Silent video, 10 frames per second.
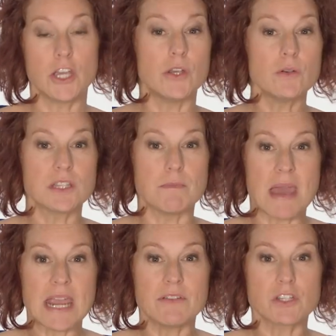Use the
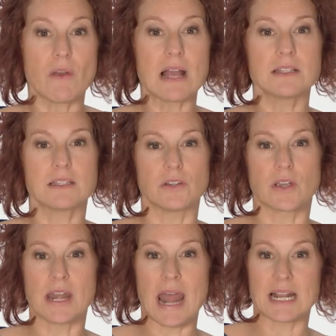Mavis rail to
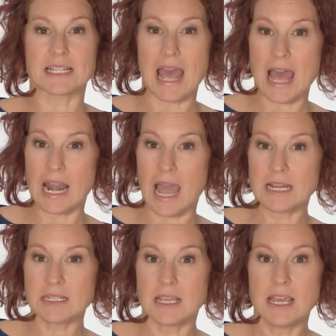connect to
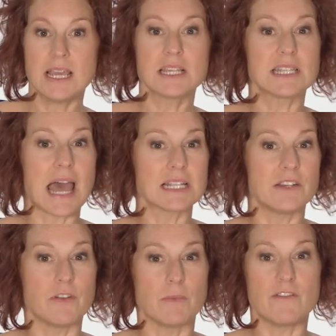airlines,
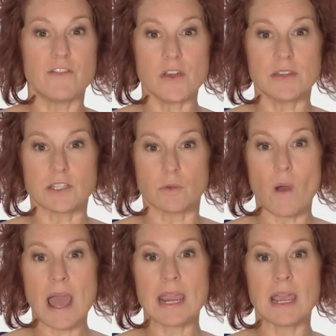starting from the furthest
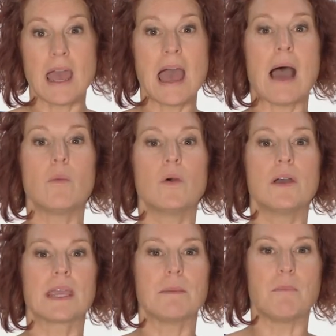away and
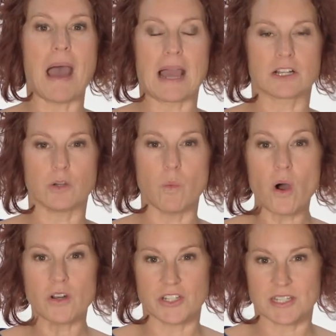working back
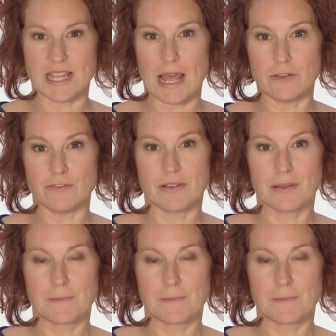towards yourself.